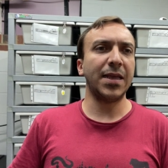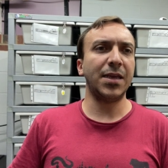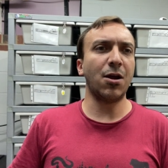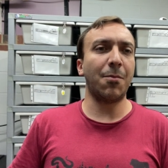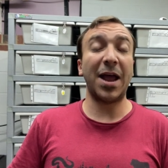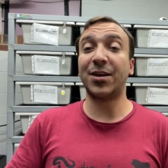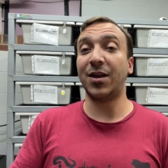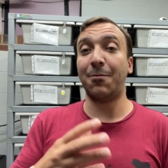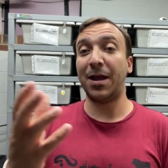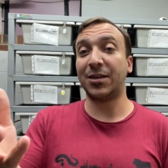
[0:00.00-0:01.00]
you know, I'm
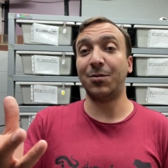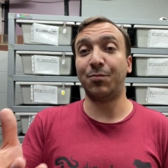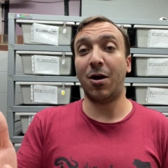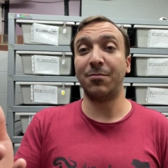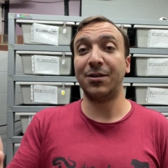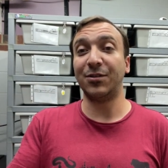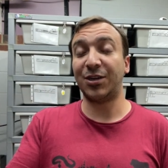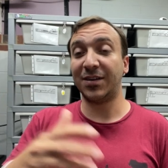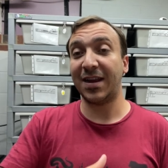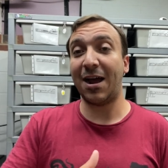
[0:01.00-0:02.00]
actually I'm actually bummed he was
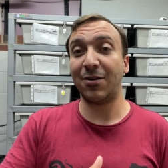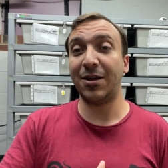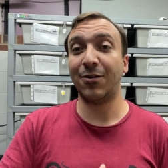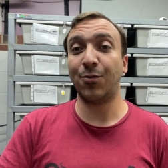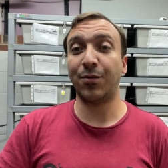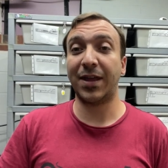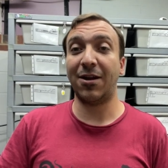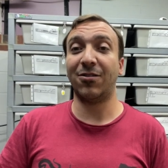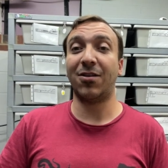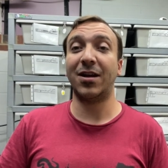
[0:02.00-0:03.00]
just out here in North
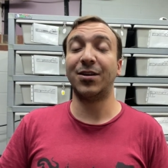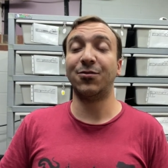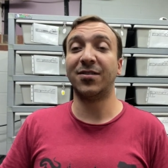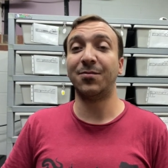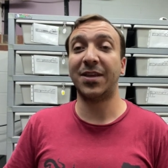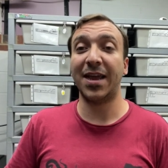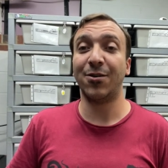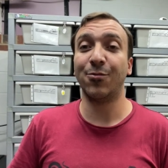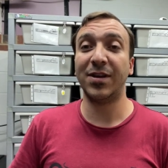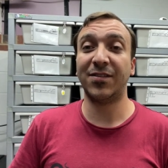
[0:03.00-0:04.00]
Carolina doing some
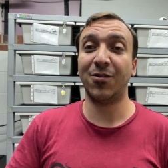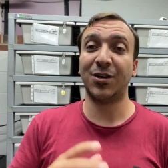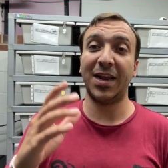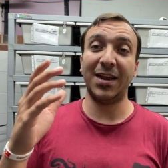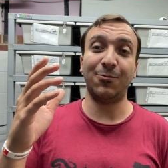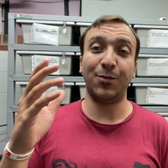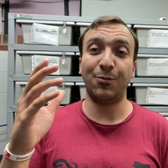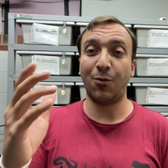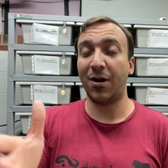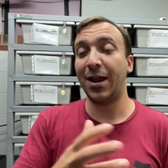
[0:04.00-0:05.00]
gator research and we
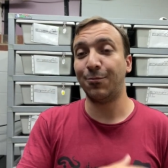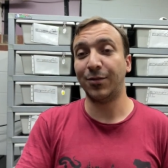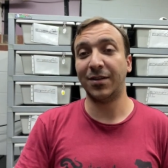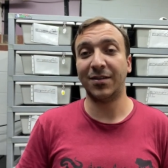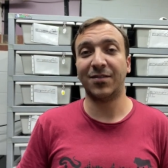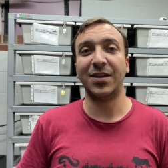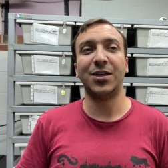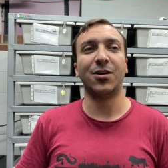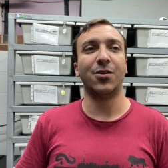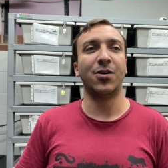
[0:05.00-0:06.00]
weren't able to see
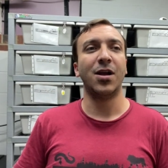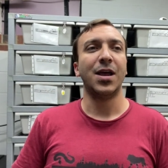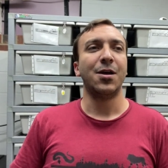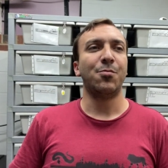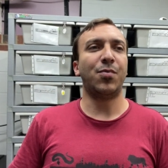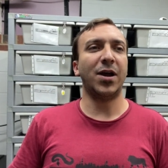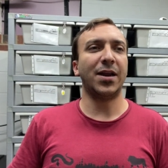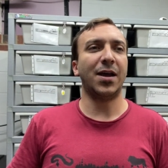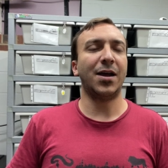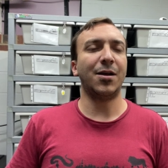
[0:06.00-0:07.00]
each other but
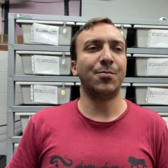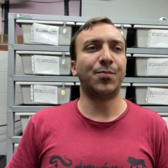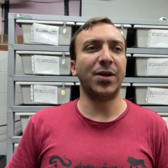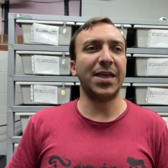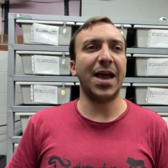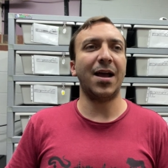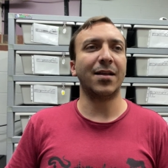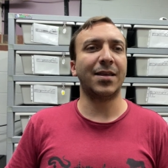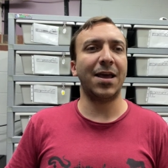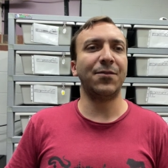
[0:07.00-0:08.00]
uh, but yeah,
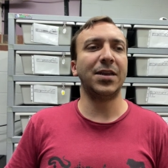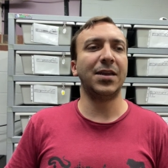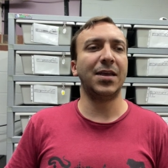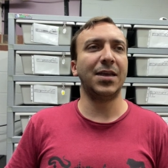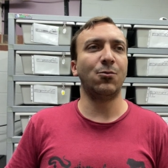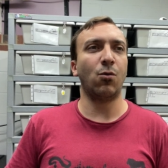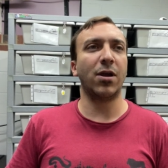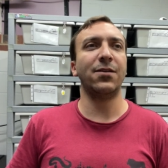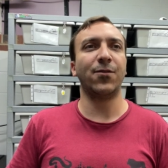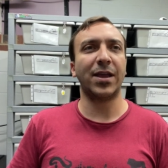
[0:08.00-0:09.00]
Kevin, it,
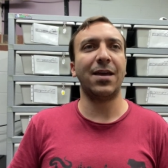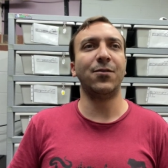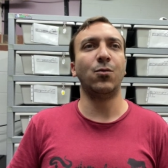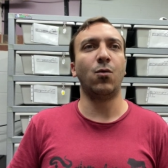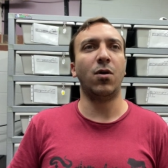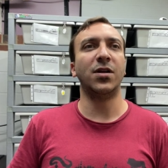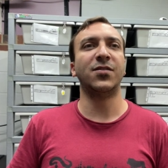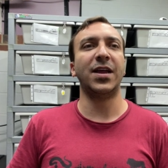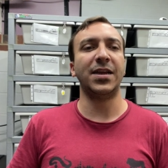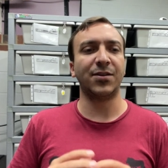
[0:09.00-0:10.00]
working for Kevin was
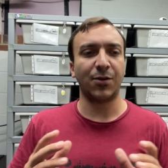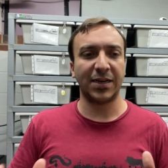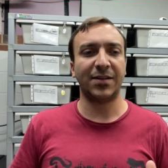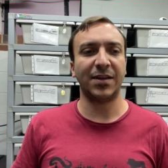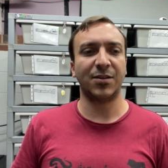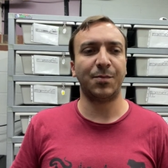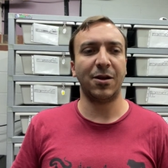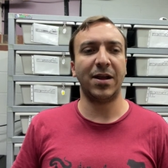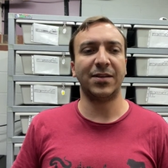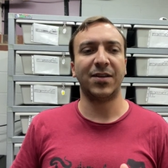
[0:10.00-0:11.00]
an interesting
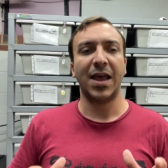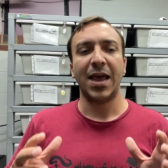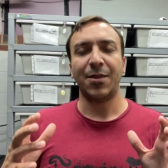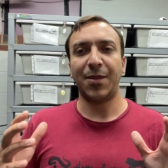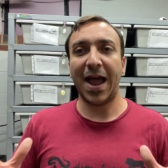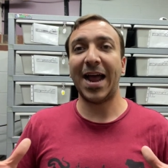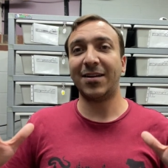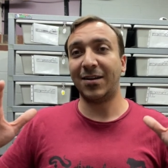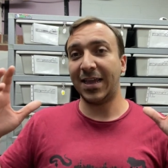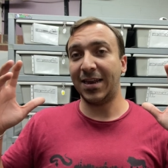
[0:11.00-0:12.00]
experience.
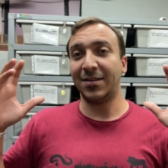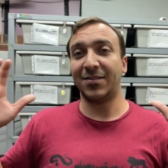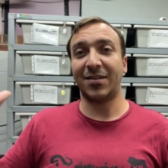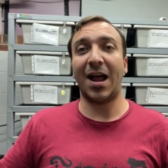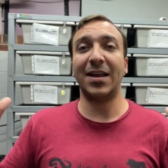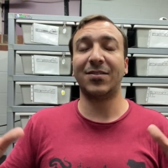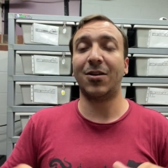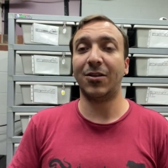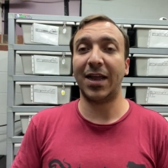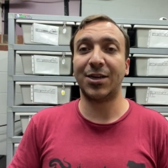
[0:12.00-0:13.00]
That again, size
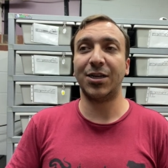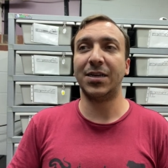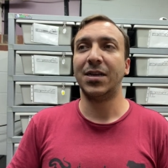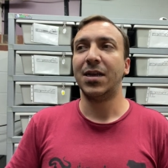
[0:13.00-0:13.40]
collection,